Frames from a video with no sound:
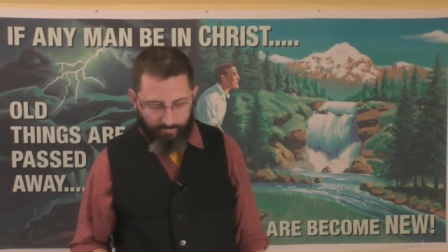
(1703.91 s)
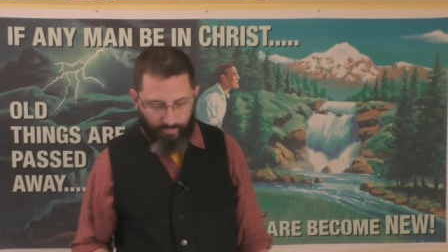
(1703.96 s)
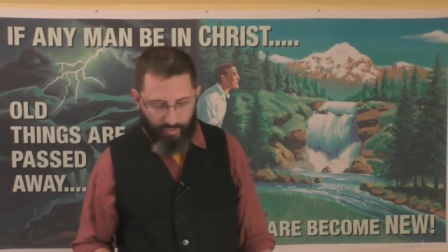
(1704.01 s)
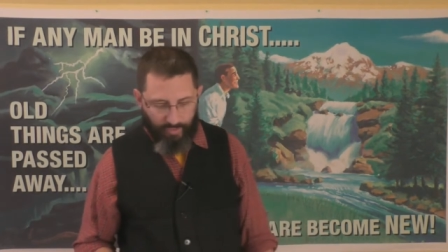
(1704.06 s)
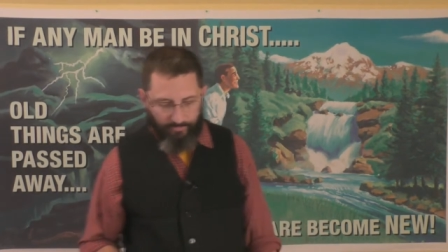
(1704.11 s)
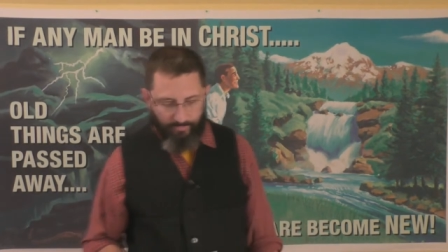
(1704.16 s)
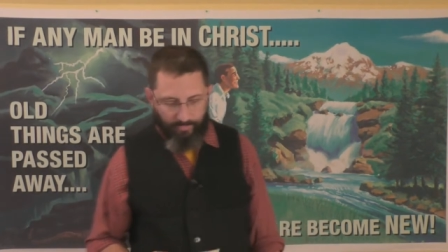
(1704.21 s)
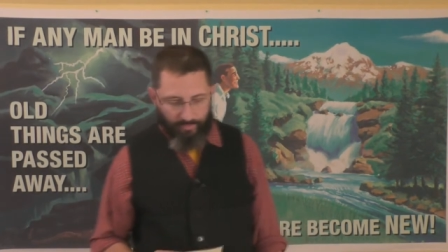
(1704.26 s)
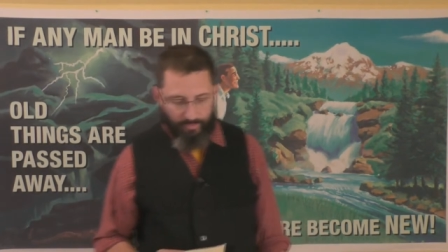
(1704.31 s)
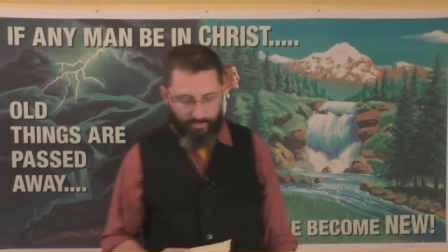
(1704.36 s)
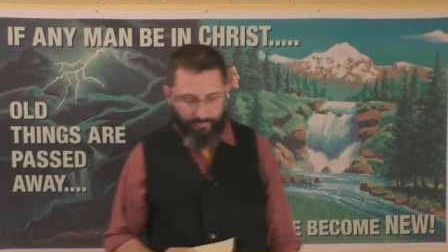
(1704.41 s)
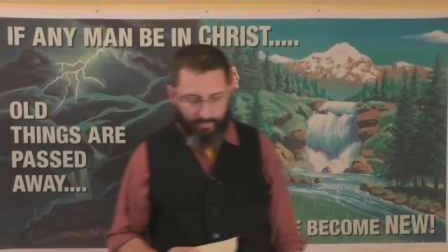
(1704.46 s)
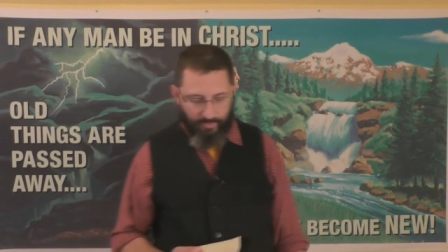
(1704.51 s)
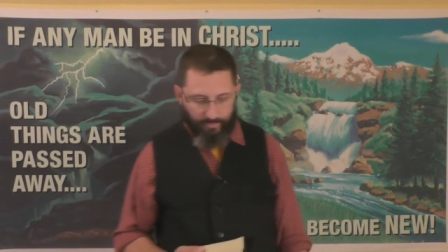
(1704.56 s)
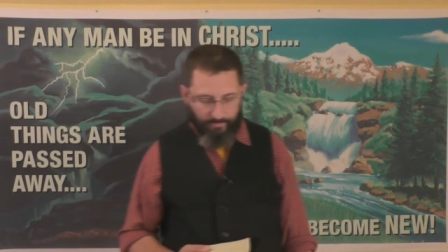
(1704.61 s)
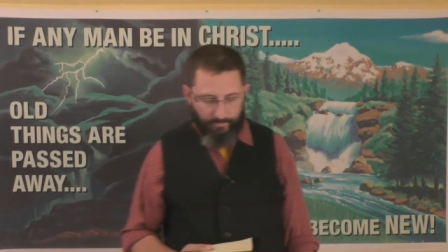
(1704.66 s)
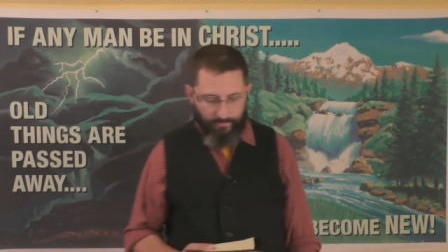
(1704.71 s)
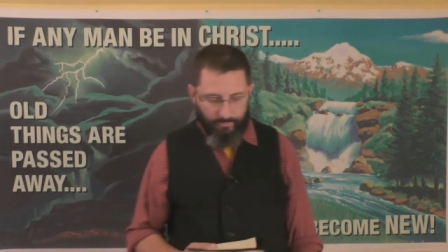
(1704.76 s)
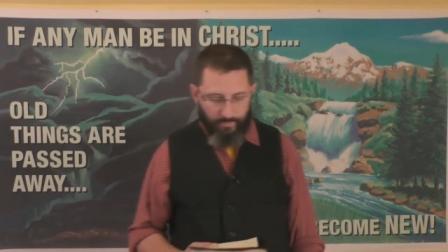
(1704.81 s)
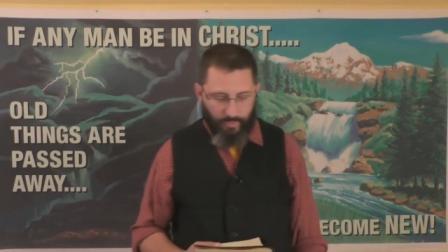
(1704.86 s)
not for a
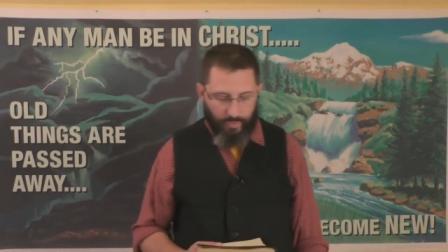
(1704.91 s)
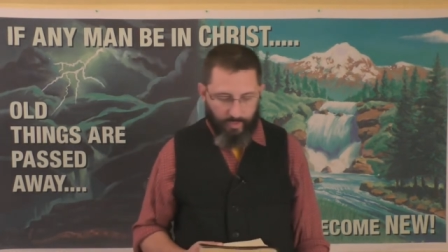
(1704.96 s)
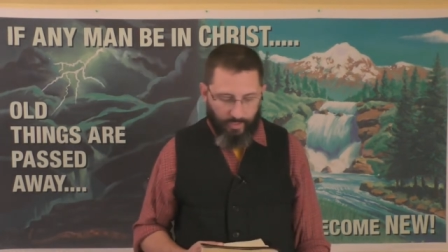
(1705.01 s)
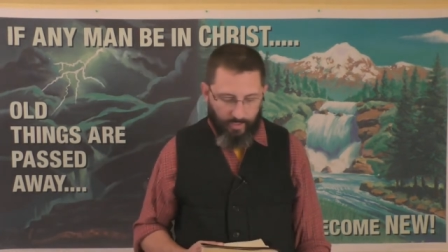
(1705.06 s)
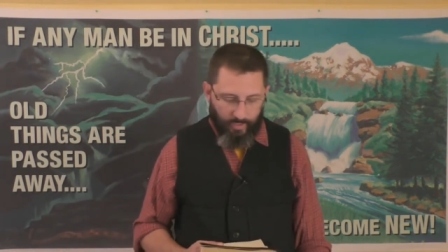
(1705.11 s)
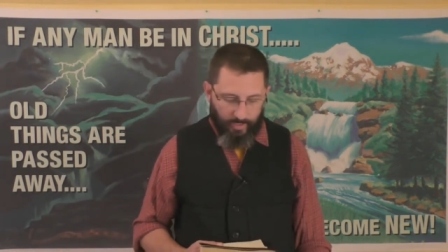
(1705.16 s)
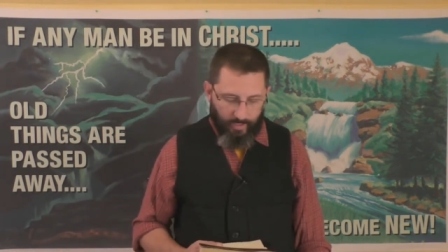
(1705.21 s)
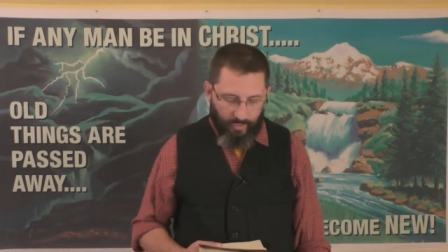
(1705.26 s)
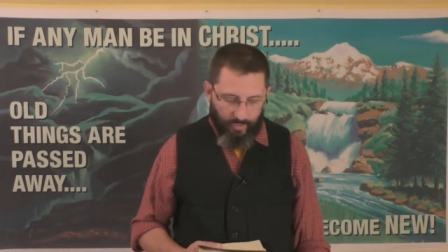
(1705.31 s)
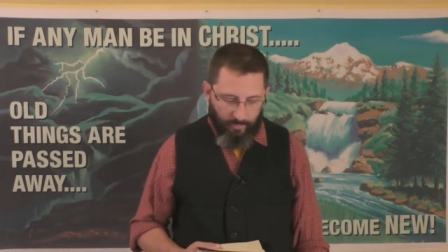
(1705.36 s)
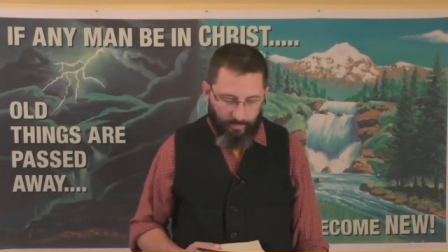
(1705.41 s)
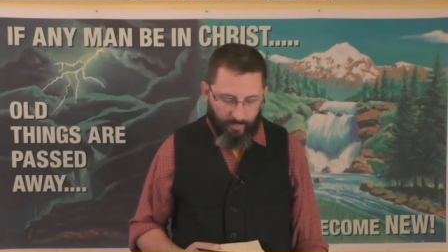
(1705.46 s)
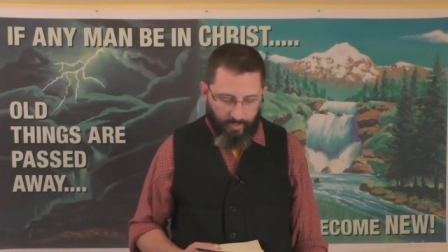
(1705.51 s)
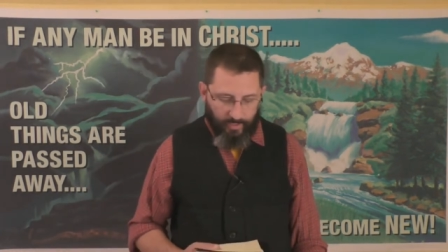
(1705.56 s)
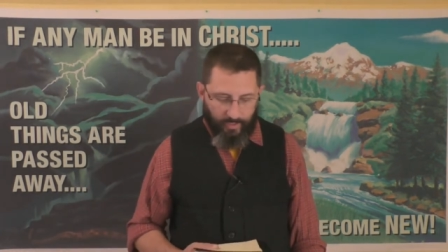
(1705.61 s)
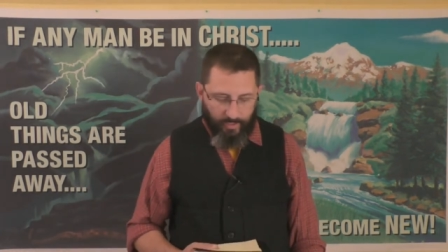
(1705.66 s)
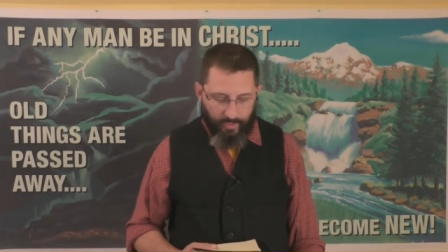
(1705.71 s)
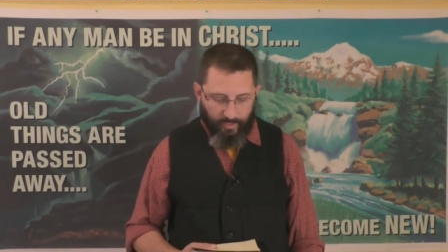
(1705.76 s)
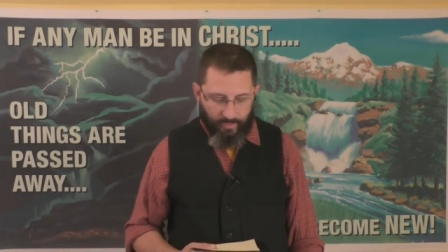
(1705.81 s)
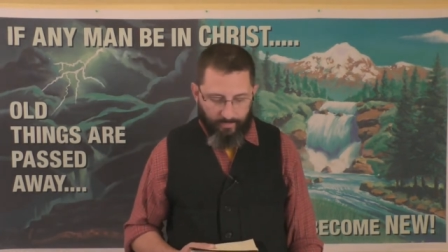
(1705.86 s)
living. But
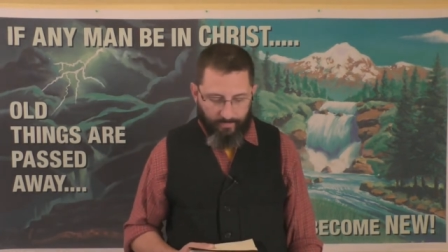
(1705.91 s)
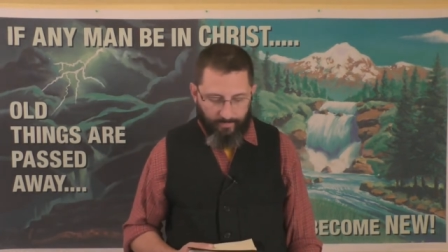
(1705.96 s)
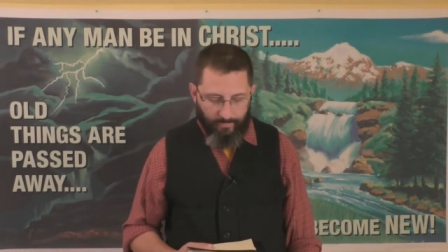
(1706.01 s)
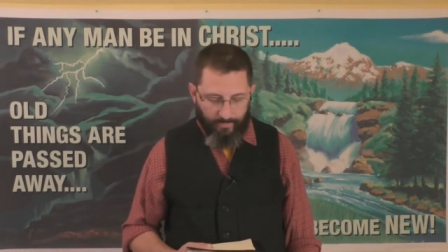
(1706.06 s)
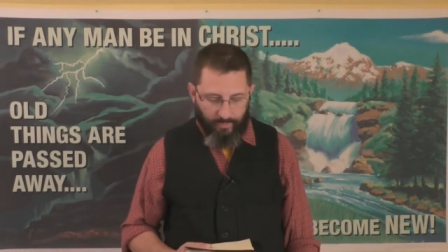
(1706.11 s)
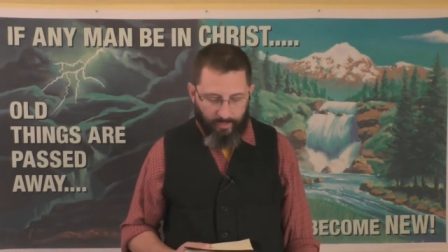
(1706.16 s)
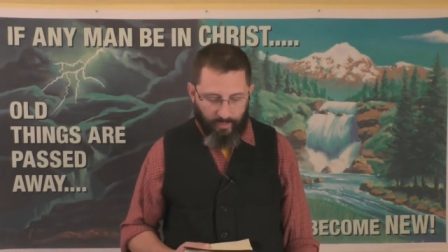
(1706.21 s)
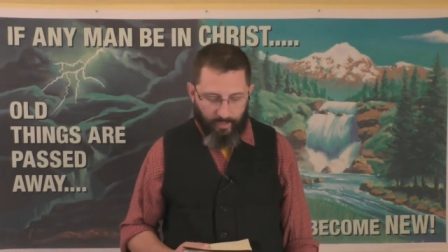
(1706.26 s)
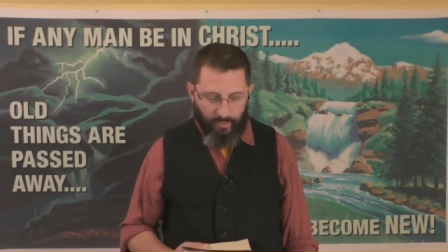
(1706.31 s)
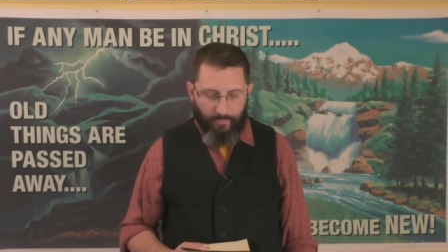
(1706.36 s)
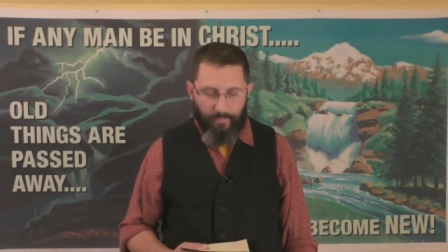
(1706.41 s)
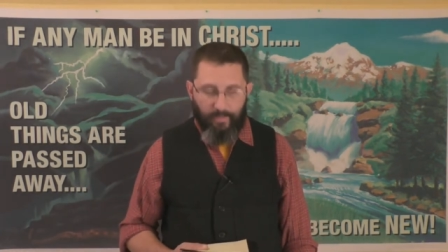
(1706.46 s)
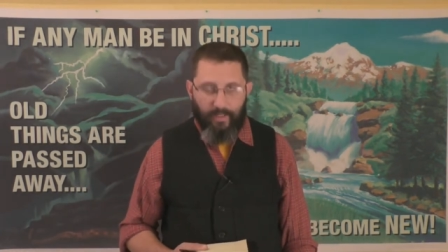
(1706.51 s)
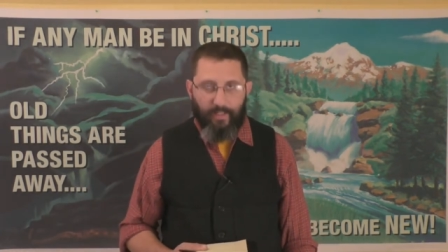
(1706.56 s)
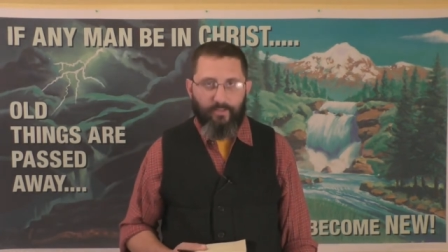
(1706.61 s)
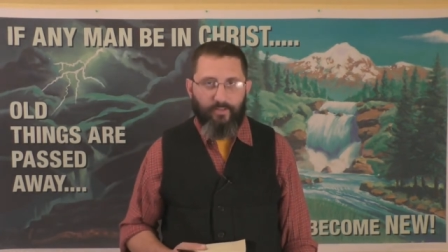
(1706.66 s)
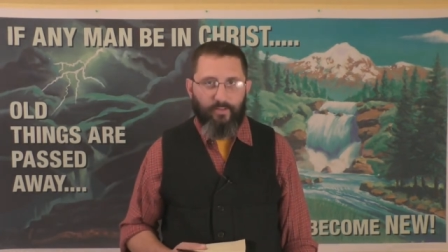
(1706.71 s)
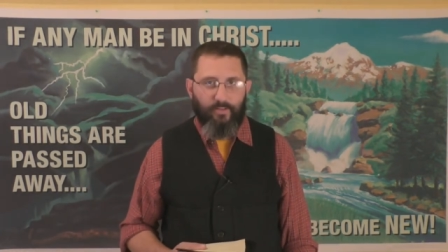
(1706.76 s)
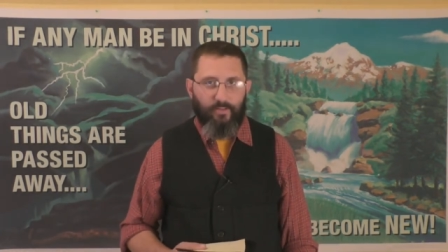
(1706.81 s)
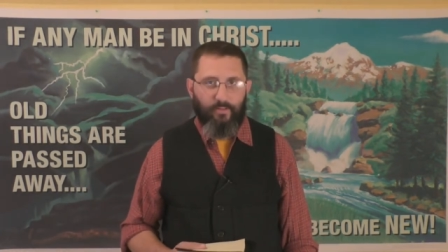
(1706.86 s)
anyhow, um,
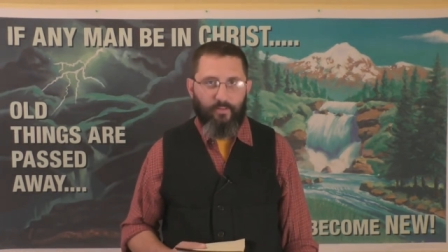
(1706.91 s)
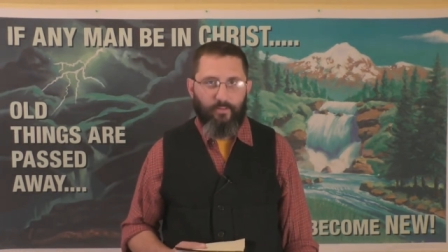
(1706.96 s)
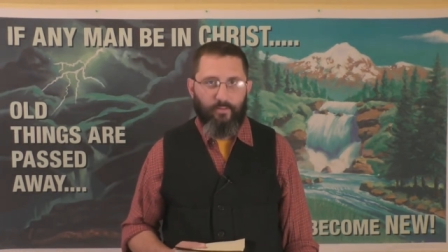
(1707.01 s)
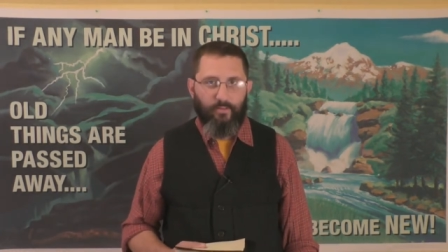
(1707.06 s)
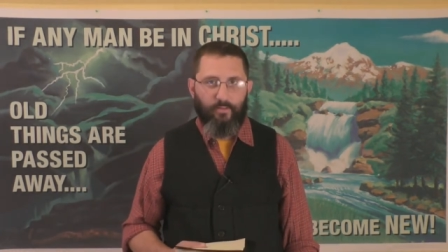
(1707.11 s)
next